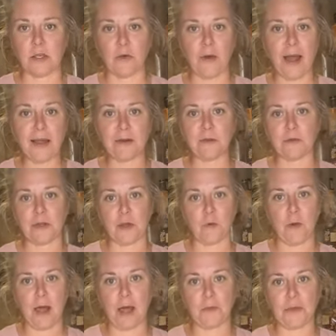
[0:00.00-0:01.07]
So I don't
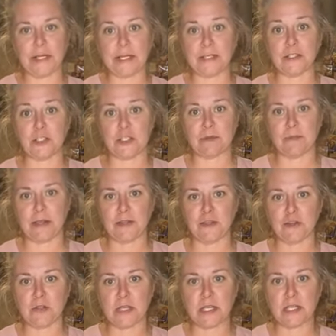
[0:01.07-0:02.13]
know why we didn't just
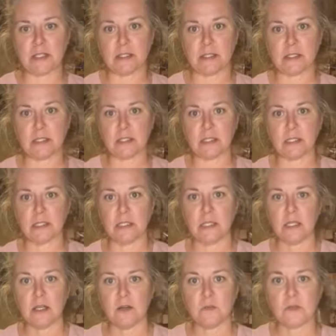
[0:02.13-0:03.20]
measure this.
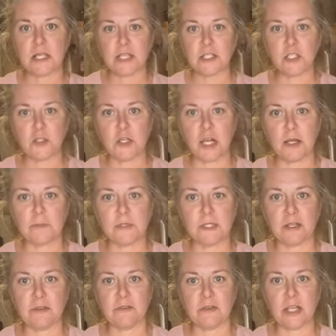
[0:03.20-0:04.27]
Was that two
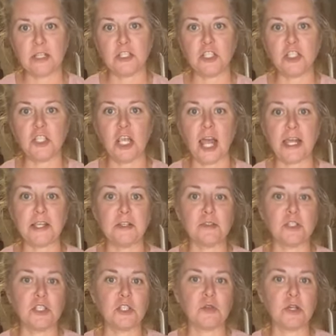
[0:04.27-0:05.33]
cups of, it's, I
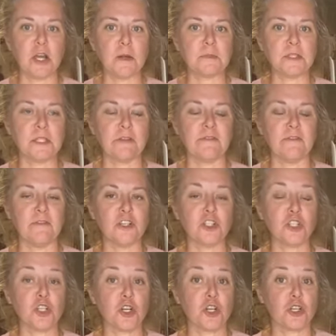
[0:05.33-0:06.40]
used two cups of
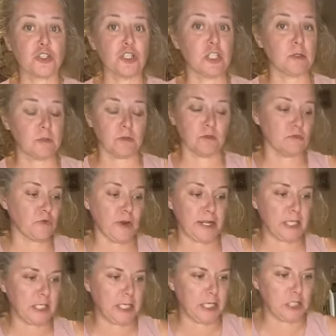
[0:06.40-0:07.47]
sugar, just
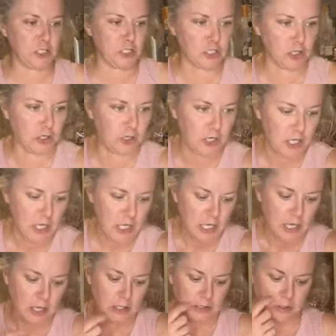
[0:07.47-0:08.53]
granulated sugar.
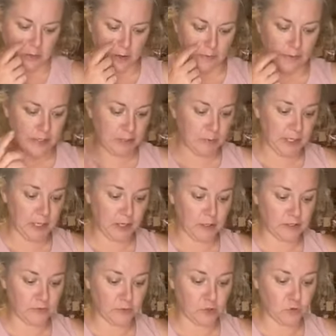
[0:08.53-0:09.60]
So her recipe
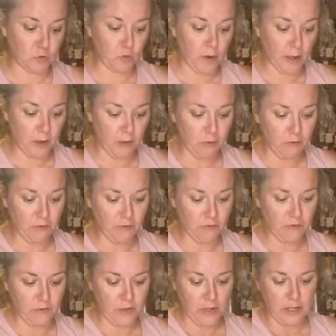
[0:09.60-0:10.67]
calls for 12
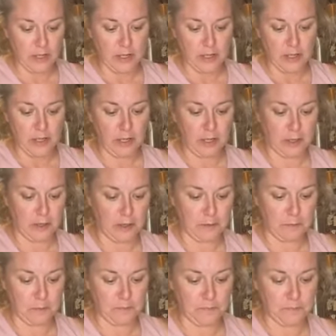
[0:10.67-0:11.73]

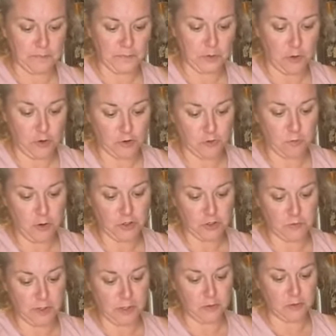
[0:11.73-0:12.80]
um, large
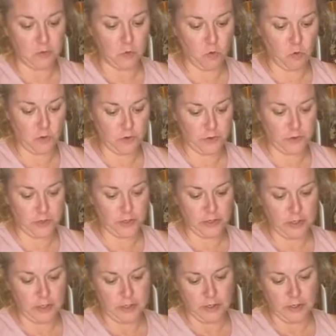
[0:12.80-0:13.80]
marshmallows quartered.